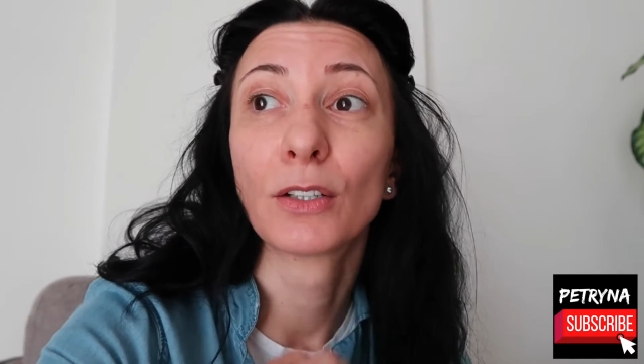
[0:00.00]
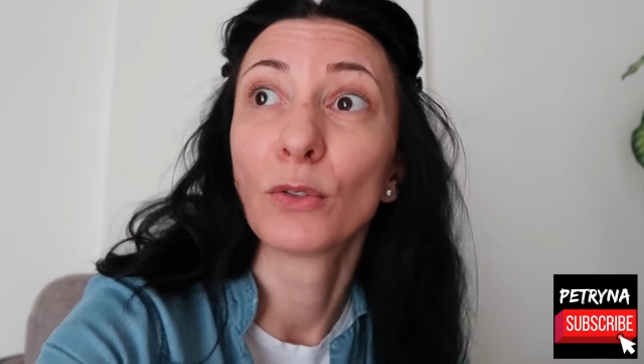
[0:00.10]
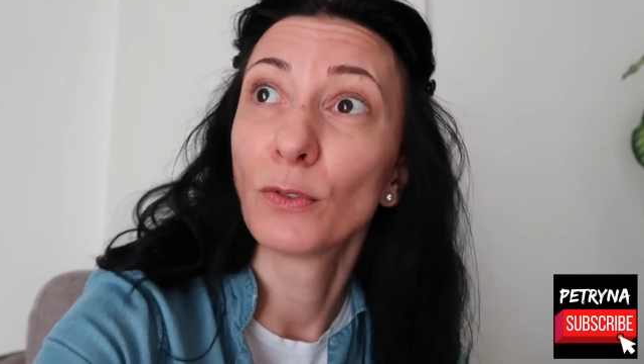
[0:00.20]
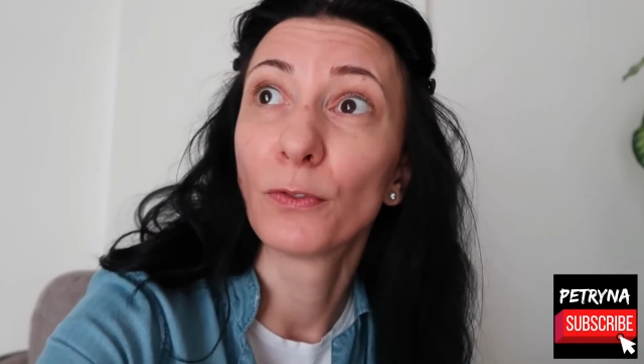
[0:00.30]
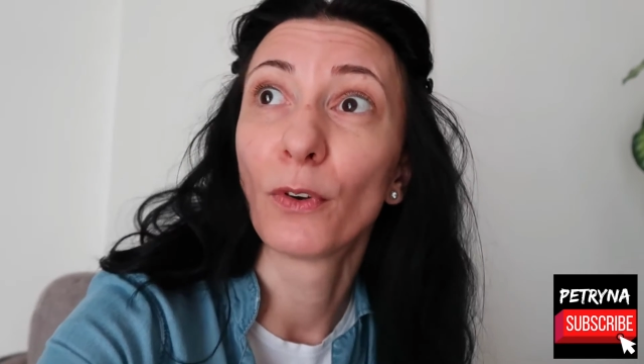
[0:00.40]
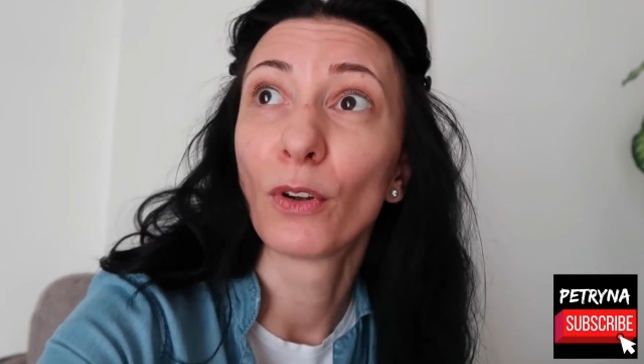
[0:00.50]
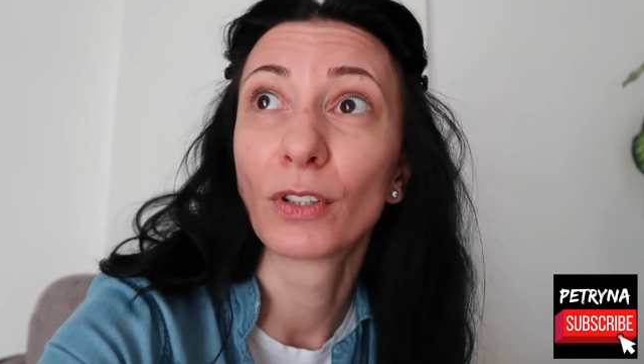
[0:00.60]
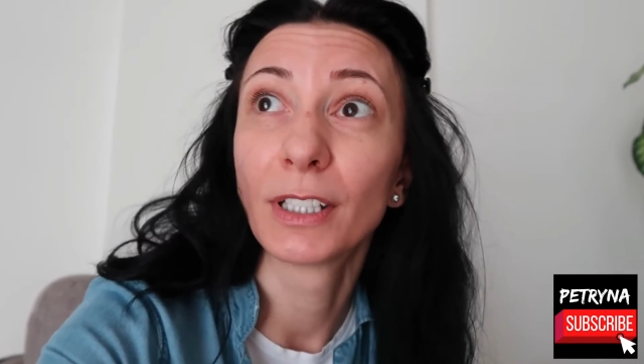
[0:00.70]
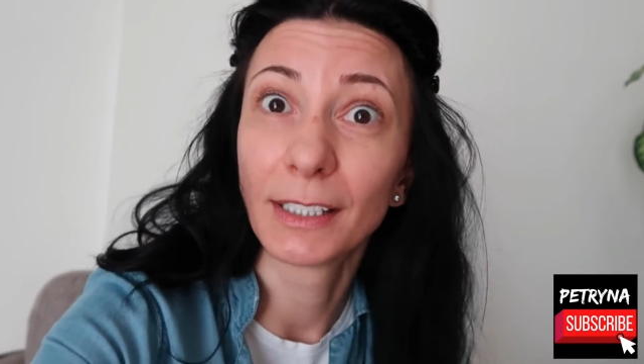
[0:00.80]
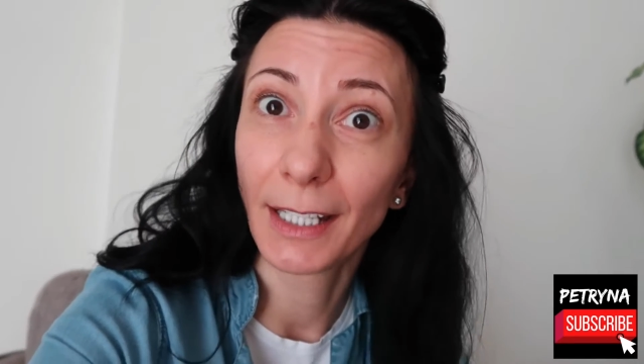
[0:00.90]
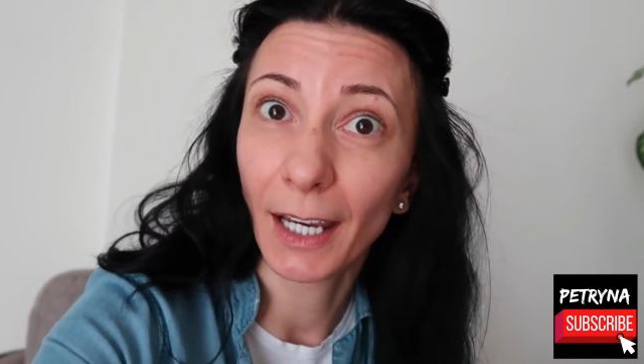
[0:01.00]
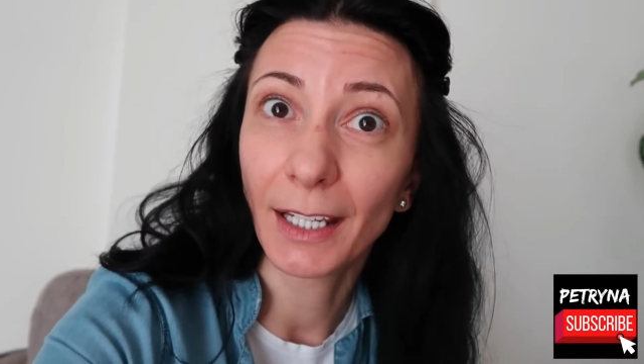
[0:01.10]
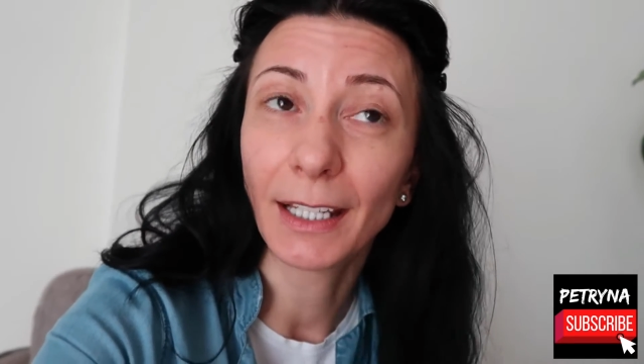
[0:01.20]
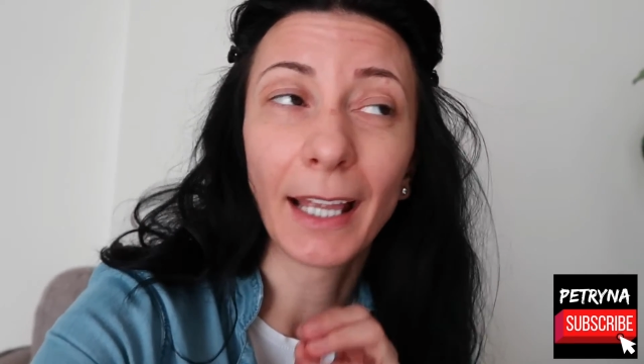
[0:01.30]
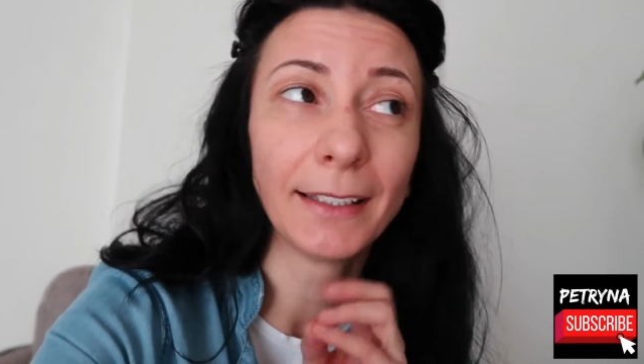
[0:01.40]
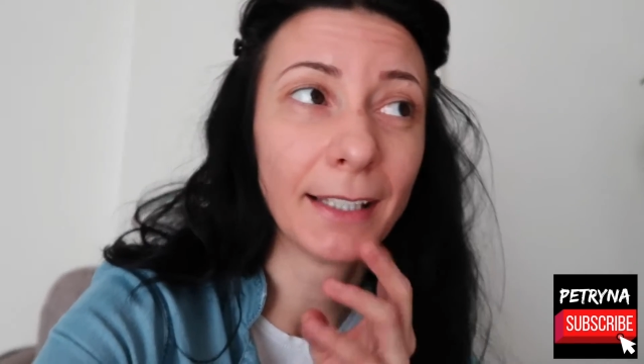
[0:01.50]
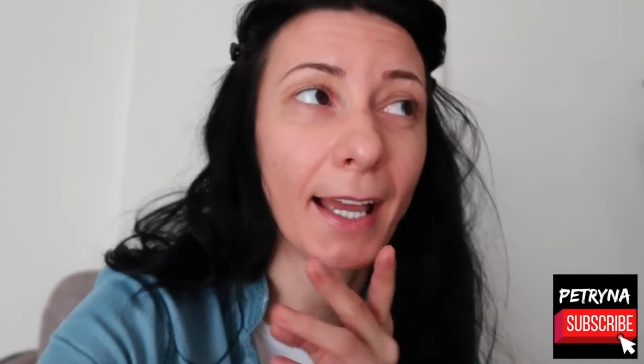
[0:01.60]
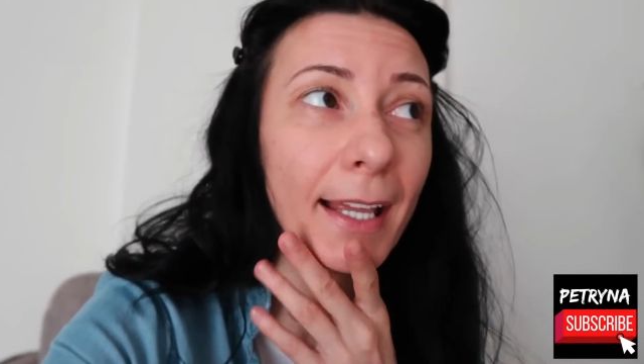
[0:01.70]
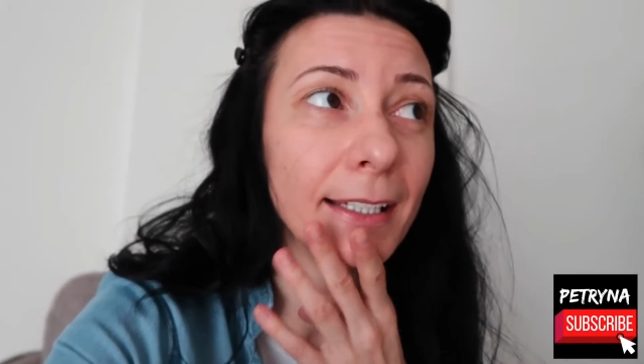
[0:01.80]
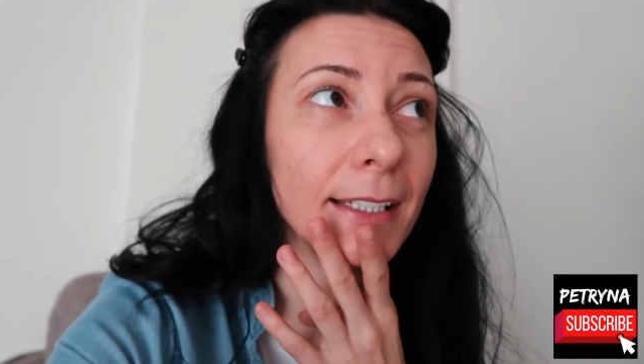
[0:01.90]
good for the day, and
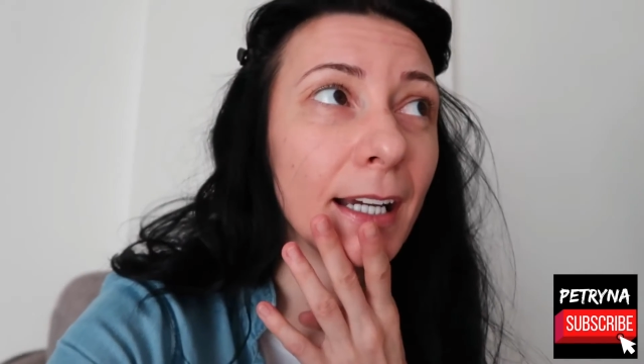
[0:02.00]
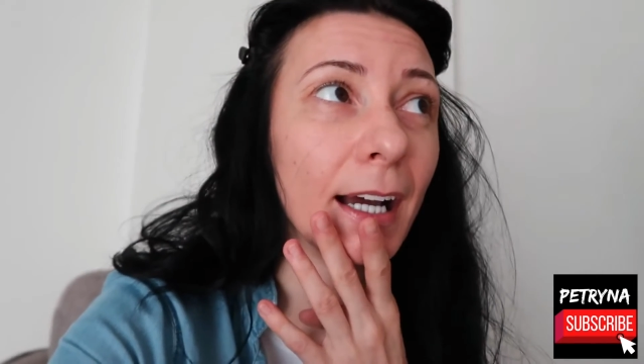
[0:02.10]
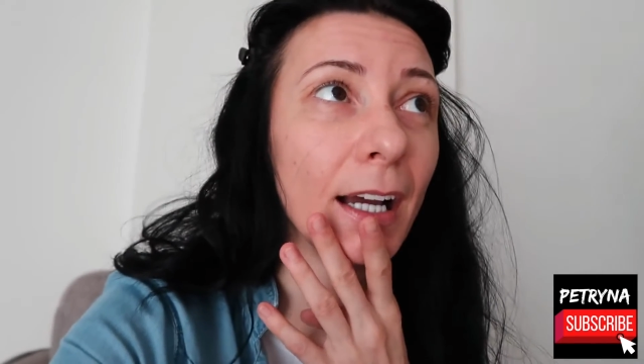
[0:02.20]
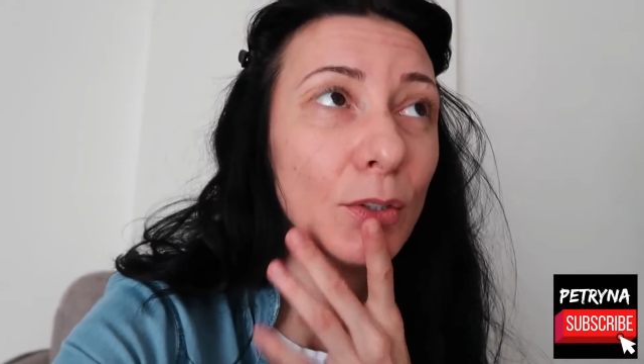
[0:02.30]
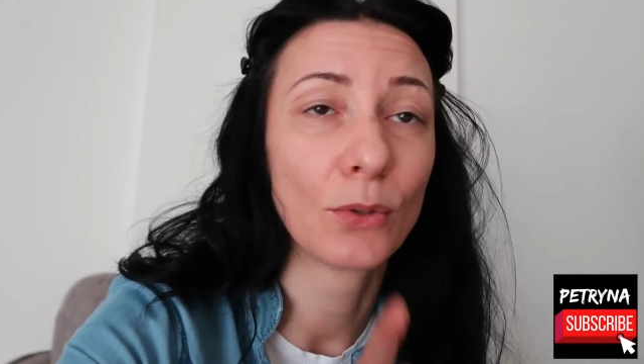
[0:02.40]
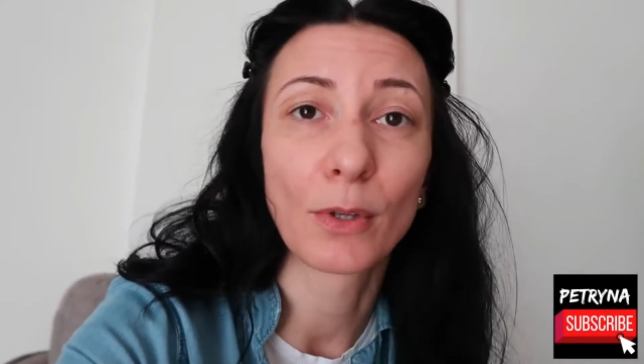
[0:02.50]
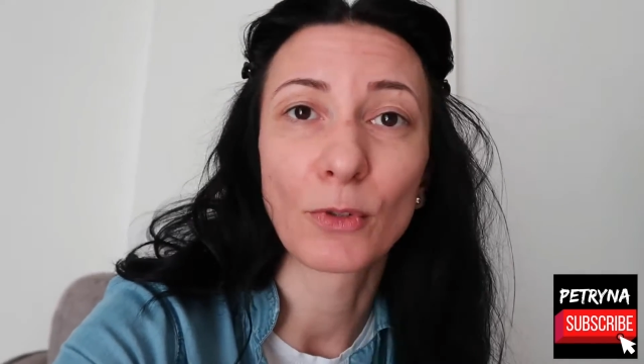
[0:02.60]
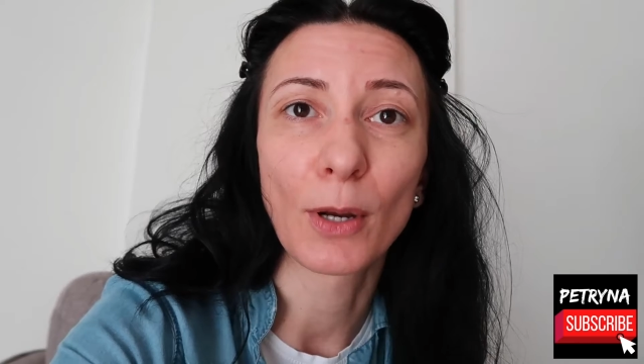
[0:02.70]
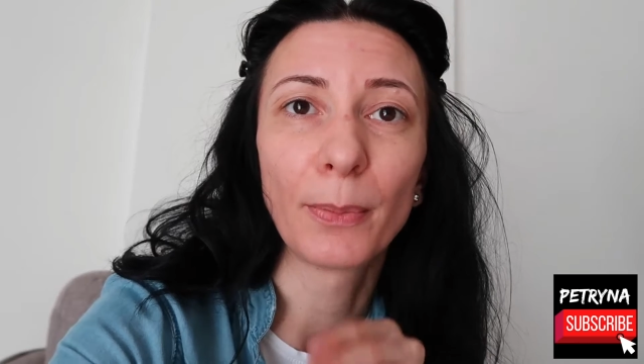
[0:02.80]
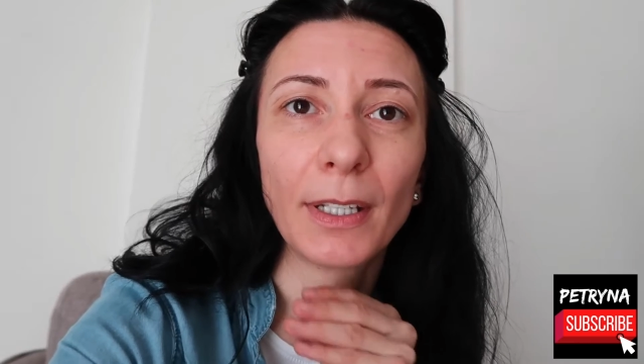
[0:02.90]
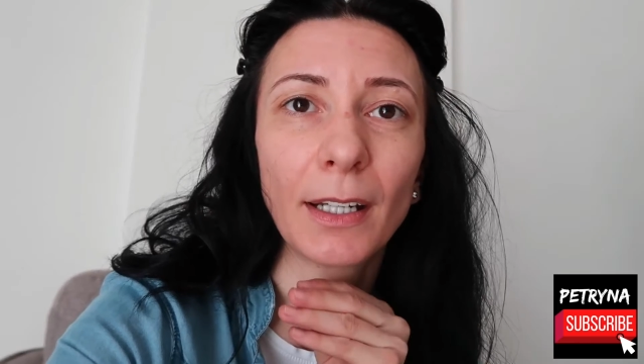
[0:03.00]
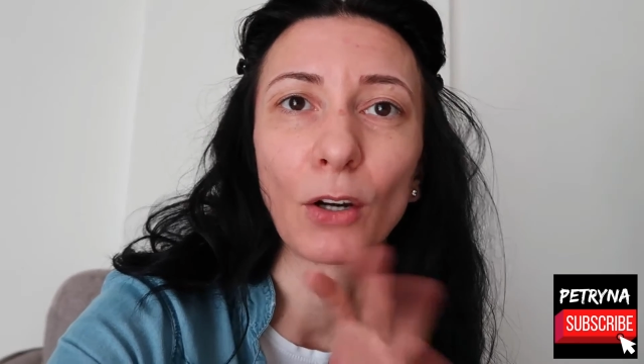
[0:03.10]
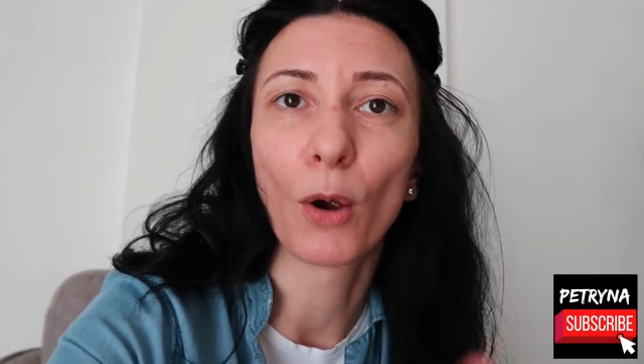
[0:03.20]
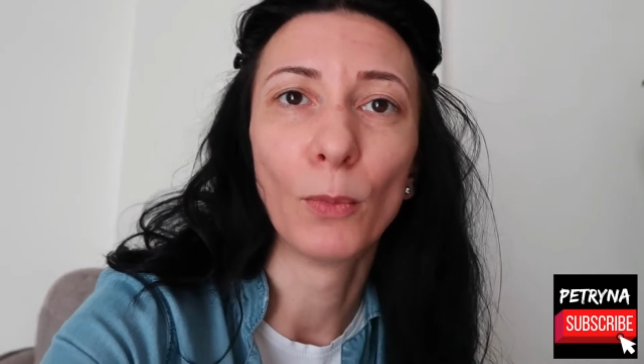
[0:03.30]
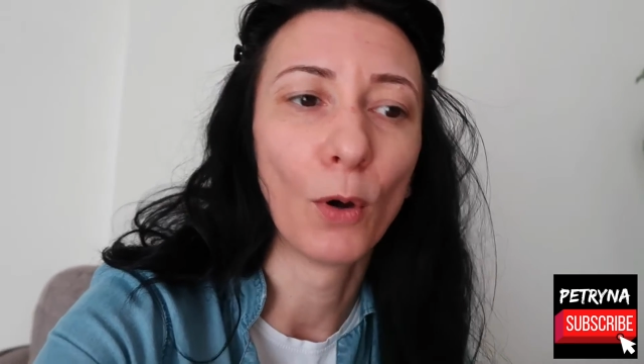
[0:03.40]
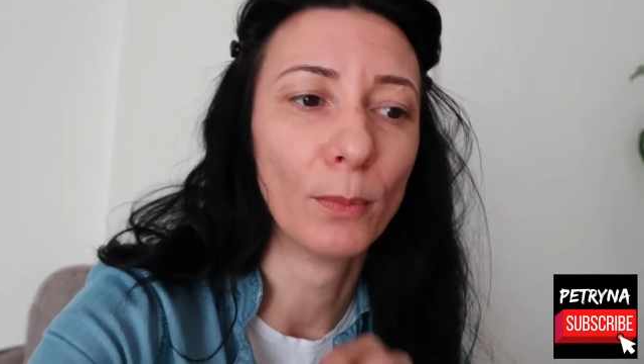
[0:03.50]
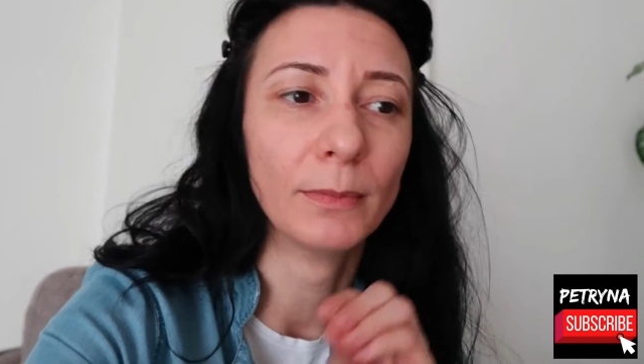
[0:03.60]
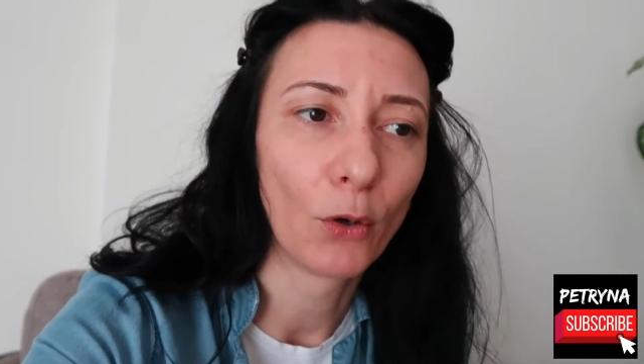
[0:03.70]
then do some shopping, come home.